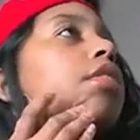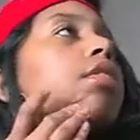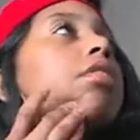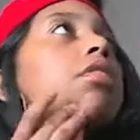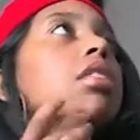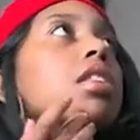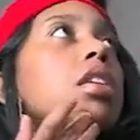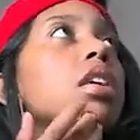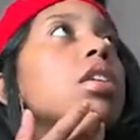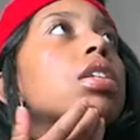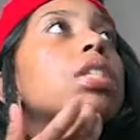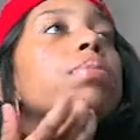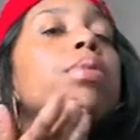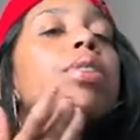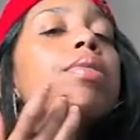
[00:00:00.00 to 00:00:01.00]
So
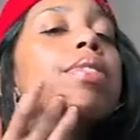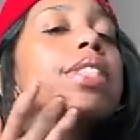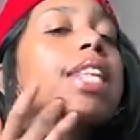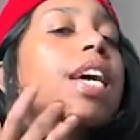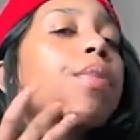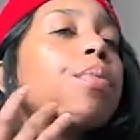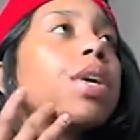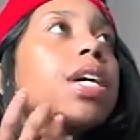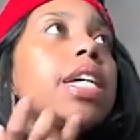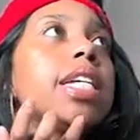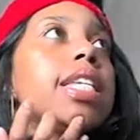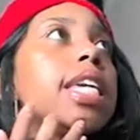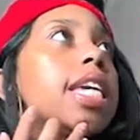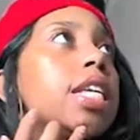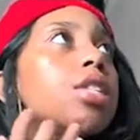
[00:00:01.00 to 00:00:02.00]
the boy was like, well,
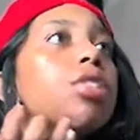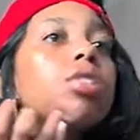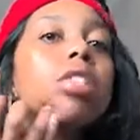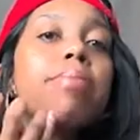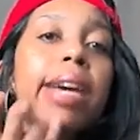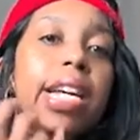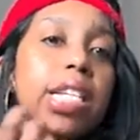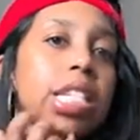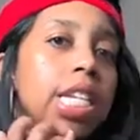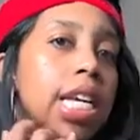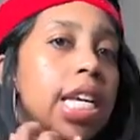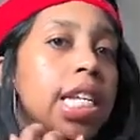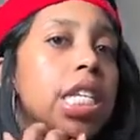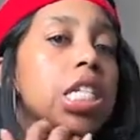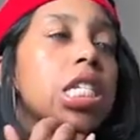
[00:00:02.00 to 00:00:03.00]
he knows about Shannon.